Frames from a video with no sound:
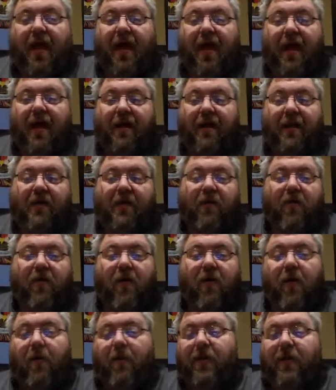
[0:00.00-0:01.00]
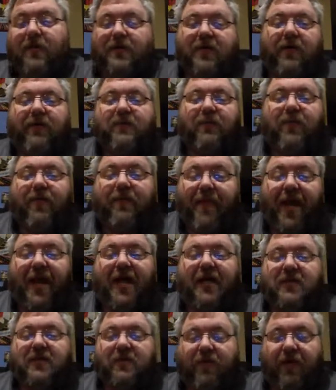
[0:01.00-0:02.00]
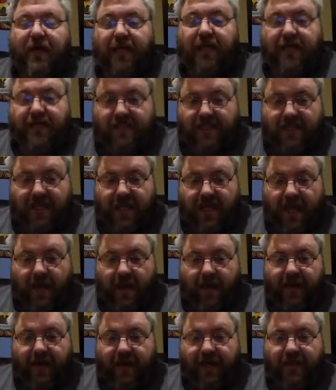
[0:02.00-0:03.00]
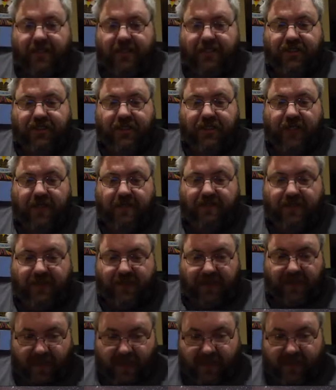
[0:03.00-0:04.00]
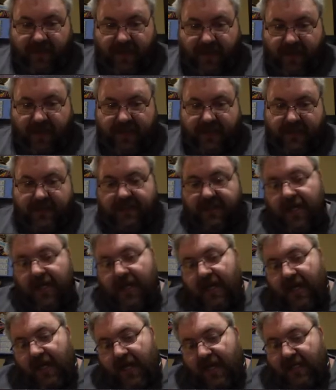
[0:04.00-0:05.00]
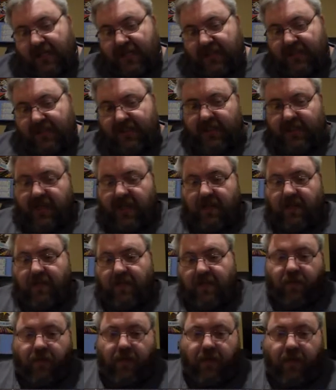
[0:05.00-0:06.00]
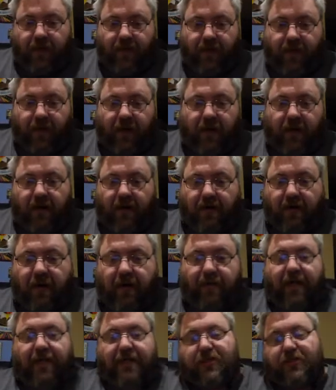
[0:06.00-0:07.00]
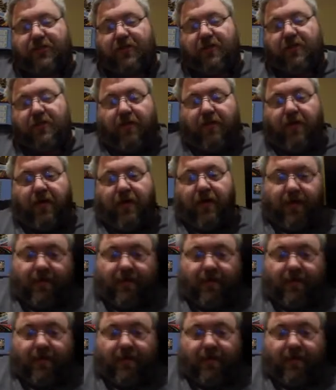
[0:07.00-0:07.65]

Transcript: And you almost always want to maximize how many gems you get to place. It's another good board. We're going to get our green match turn 1.